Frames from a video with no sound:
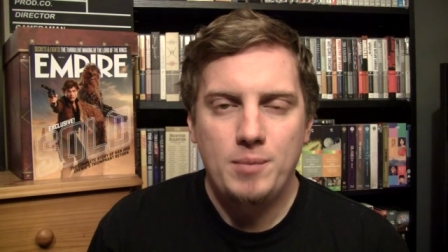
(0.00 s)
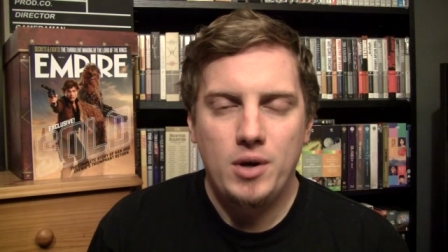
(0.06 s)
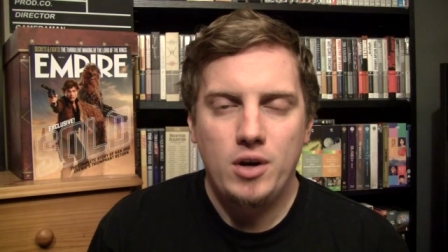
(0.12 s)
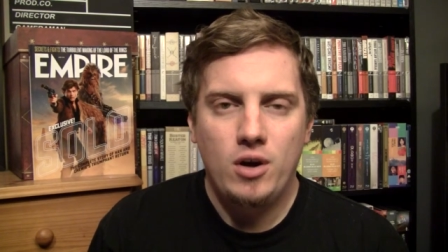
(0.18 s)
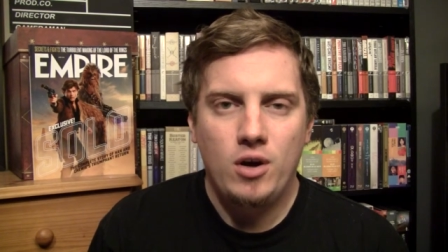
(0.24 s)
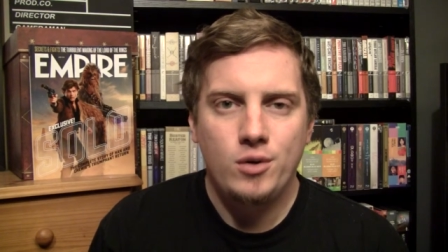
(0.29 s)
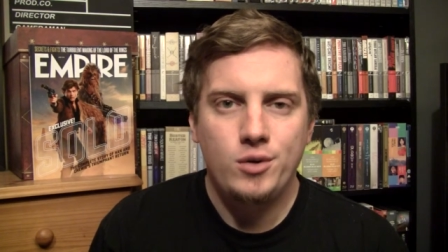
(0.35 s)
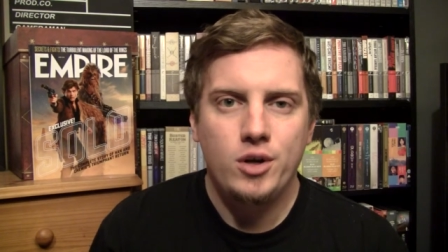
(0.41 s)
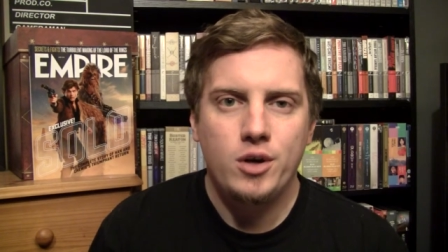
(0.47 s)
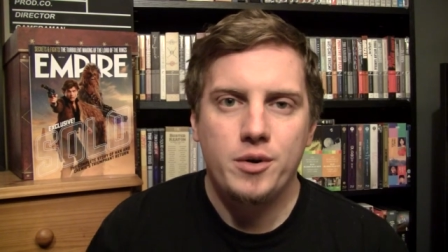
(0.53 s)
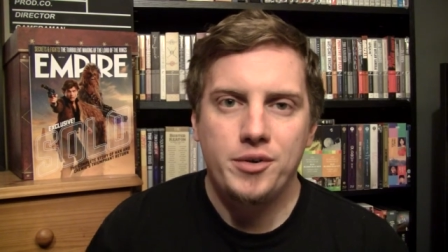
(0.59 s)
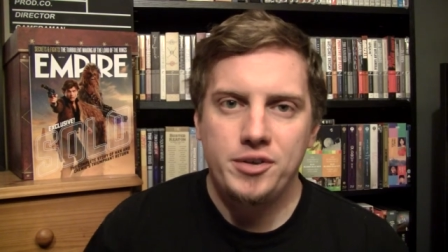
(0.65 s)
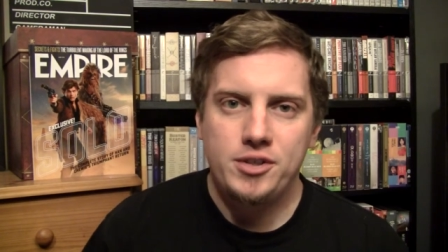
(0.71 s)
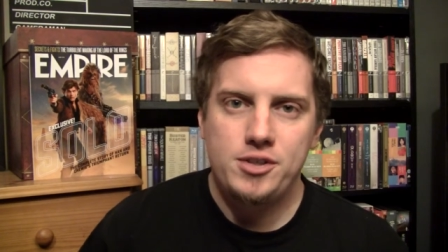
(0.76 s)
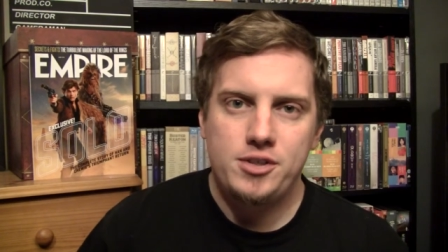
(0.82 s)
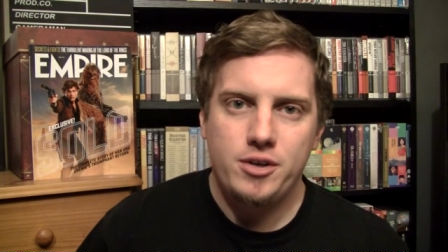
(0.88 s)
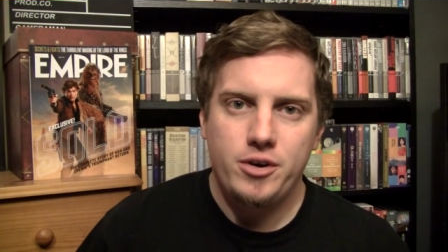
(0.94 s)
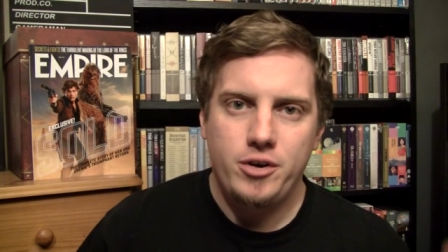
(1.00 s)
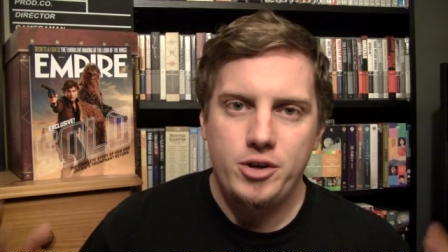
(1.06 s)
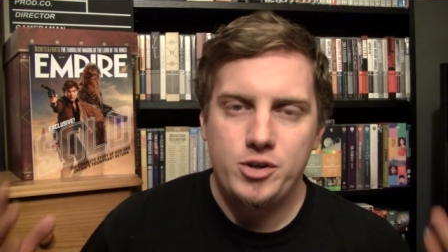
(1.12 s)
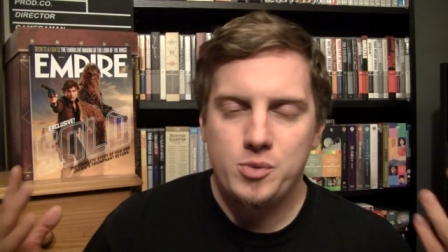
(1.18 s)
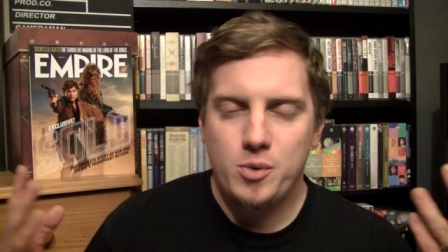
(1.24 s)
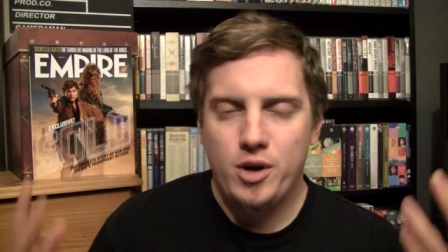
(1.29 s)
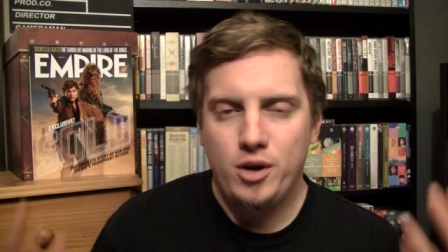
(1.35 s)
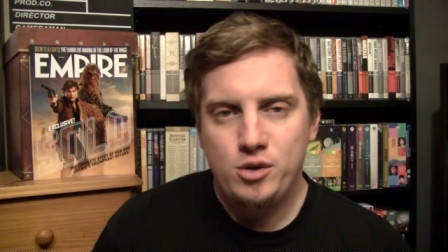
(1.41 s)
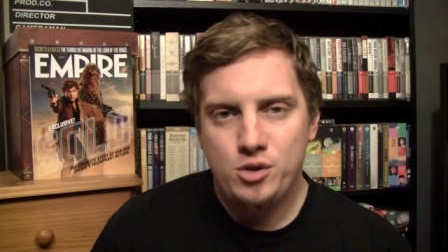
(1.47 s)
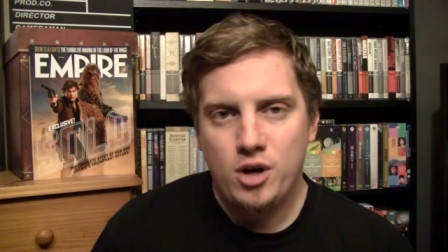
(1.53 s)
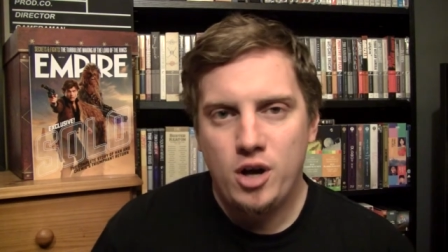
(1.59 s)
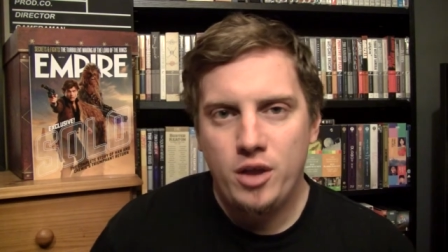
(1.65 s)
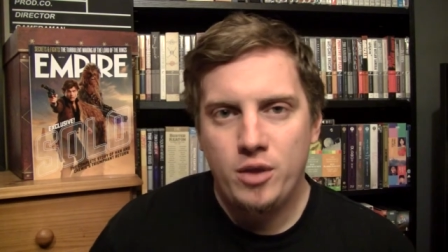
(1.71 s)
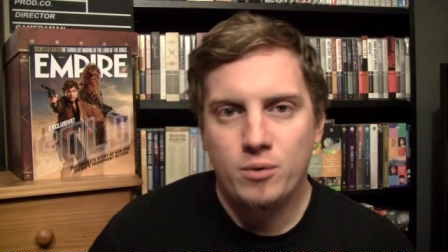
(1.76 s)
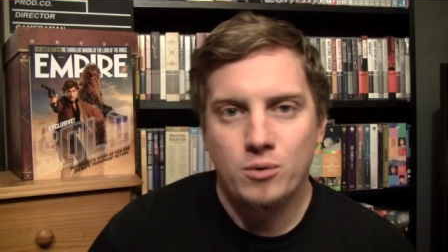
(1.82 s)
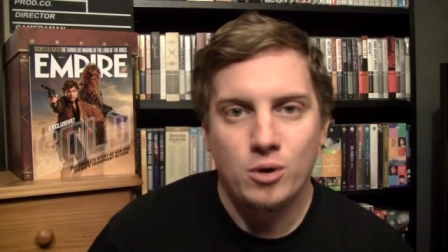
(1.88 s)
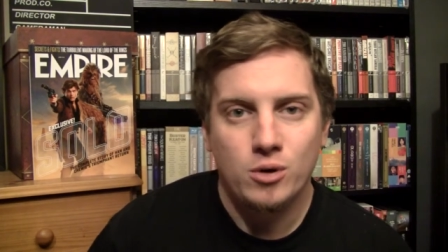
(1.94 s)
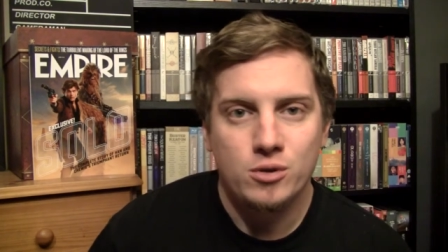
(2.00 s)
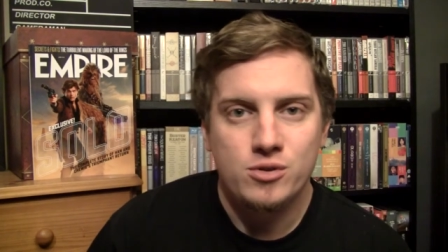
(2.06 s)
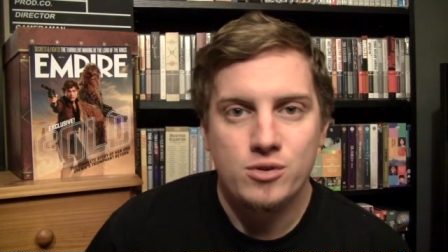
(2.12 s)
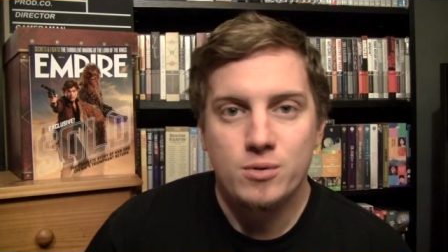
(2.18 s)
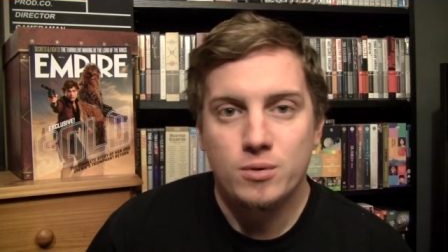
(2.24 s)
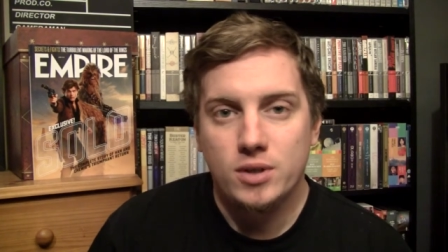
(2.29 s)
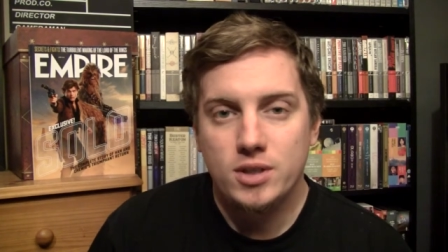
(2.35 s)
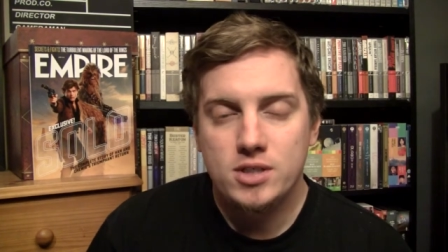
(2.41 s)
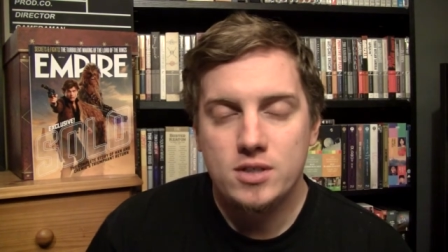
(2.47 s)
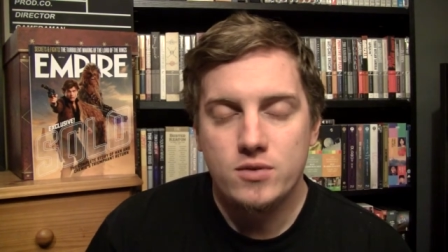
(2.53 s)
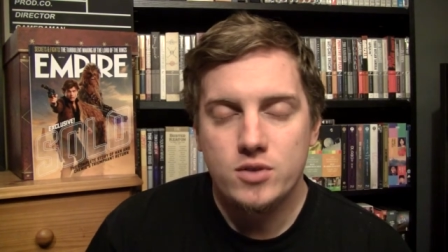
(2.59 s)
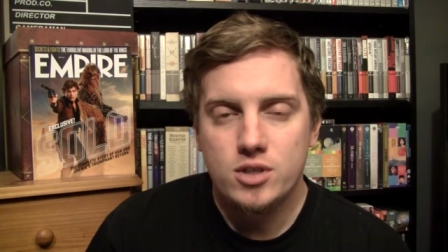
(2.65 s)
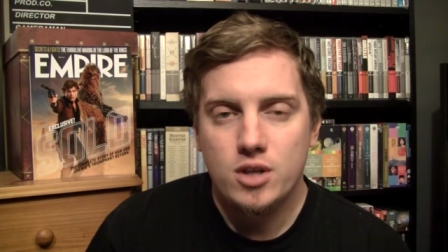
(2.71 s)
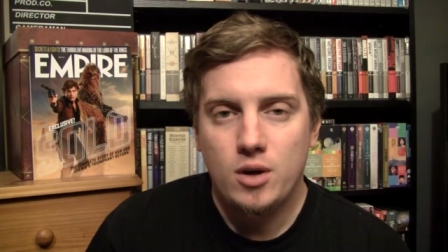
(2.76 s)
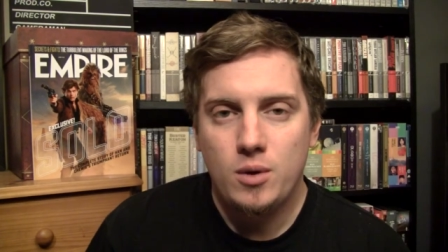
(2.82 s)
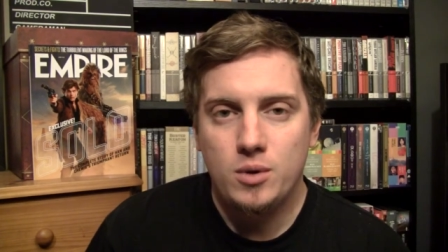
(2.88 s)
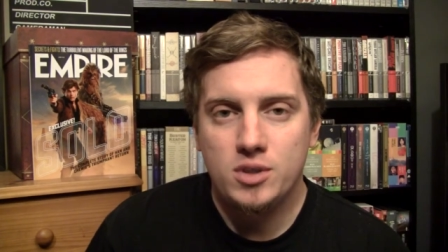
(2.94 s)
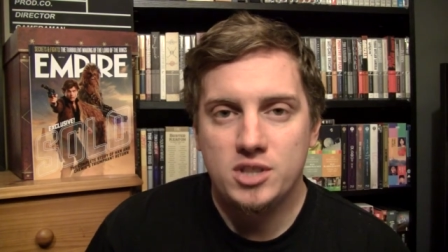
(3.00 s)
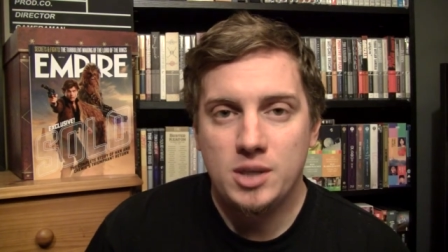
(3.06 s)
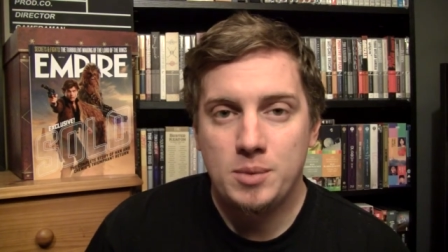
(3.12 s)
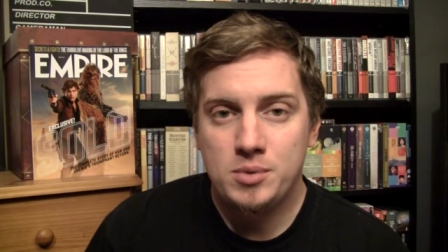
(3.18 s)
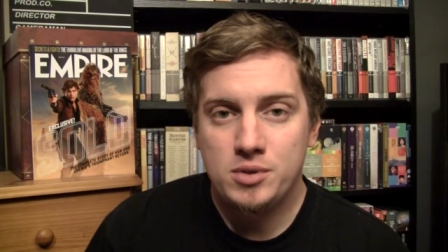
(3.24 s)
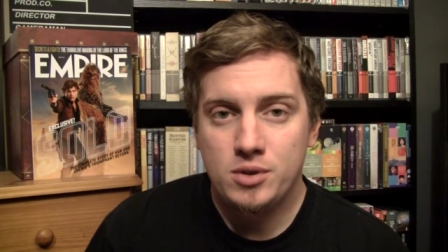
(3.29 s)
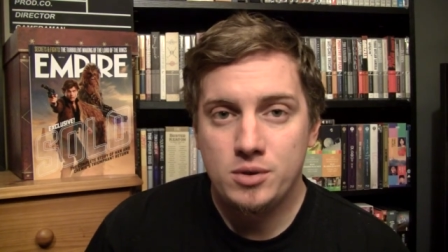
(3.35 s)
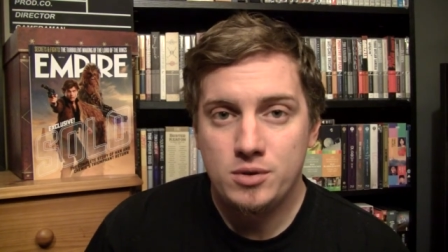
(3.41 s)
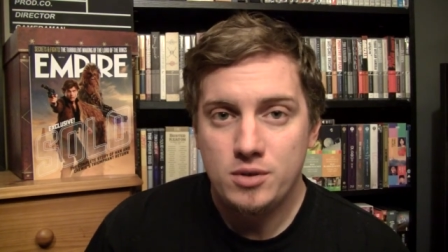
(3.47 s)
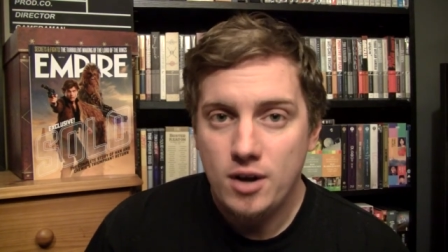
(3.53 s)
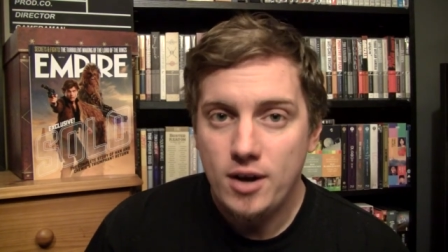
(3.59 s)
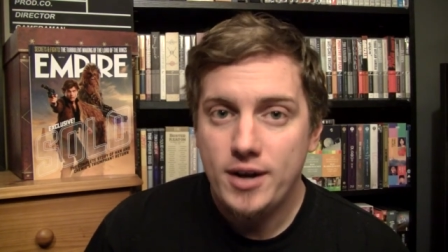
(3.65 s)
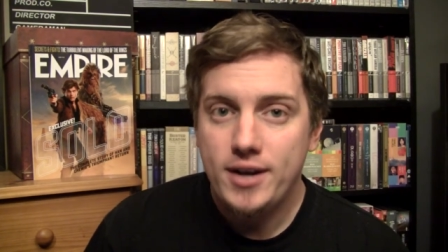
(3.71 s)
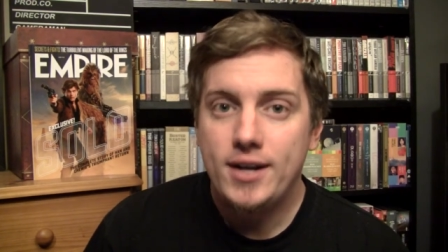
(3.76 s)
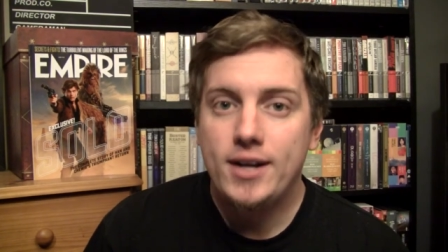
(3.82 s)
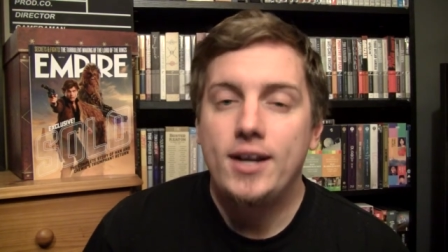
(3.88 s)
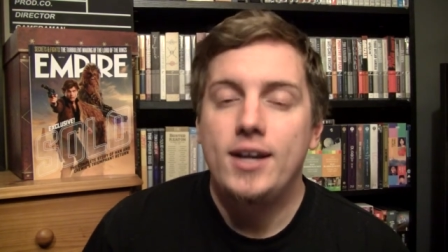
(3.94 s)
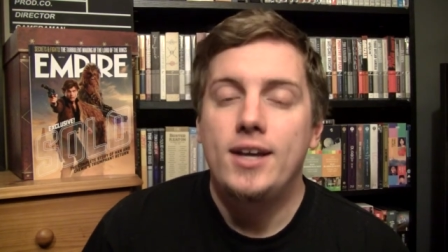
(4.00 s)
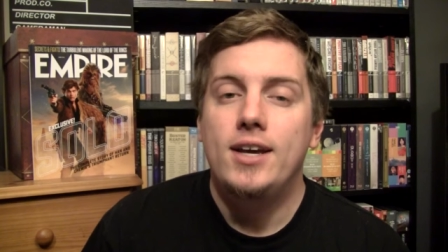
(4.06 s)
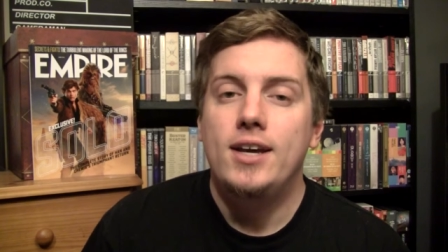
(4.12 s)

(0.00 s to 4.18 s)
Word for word: my ongoing series where I chart the road to the release of Star Wars Episode nine